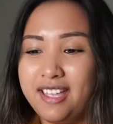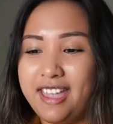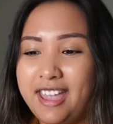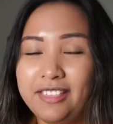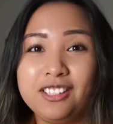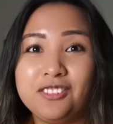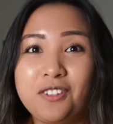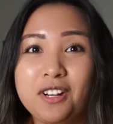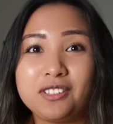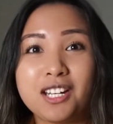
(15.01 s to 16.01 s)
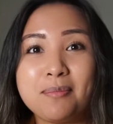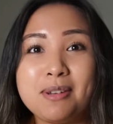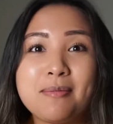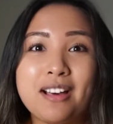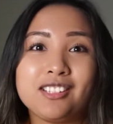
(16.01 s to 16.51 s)
And this video is going to be
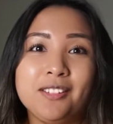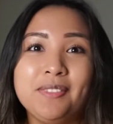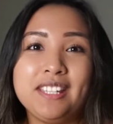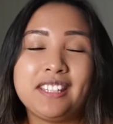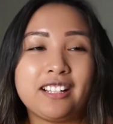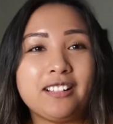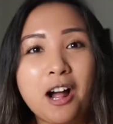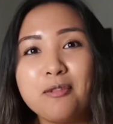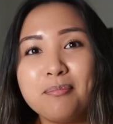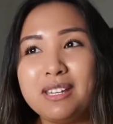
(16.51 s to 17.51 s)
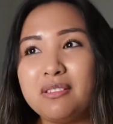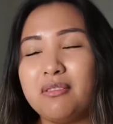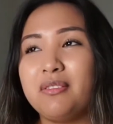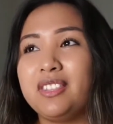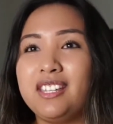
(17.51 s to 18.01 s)
about something that'll help me
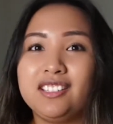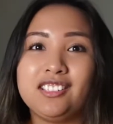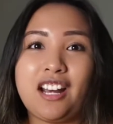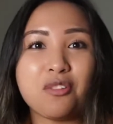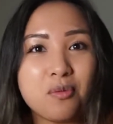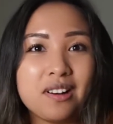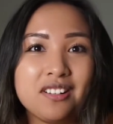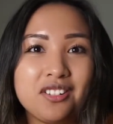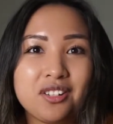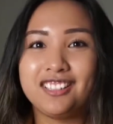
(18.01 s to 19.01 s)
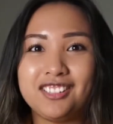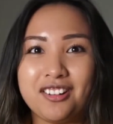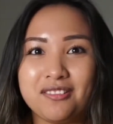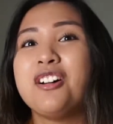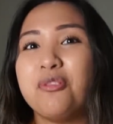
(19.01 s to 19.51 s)
do the things that I want to do.
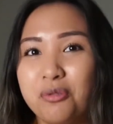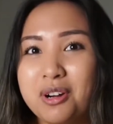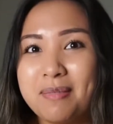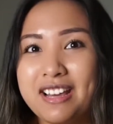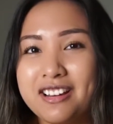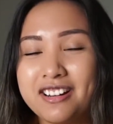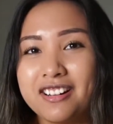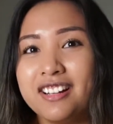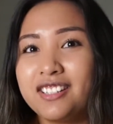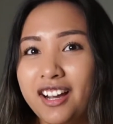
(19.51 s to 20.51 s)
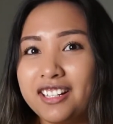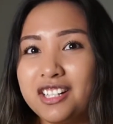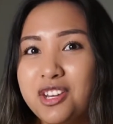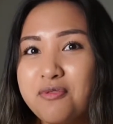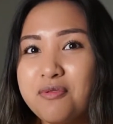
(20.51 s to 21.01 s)
So, what am I here talking
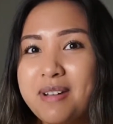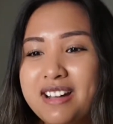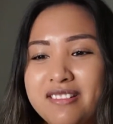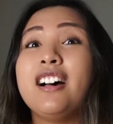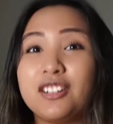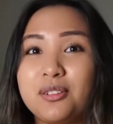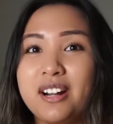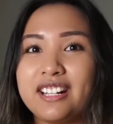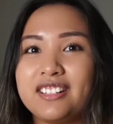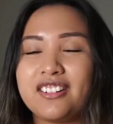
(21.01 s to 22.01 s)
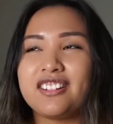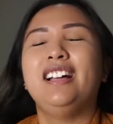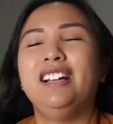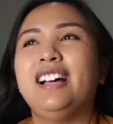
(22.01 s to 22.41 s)
to you about? A credit card.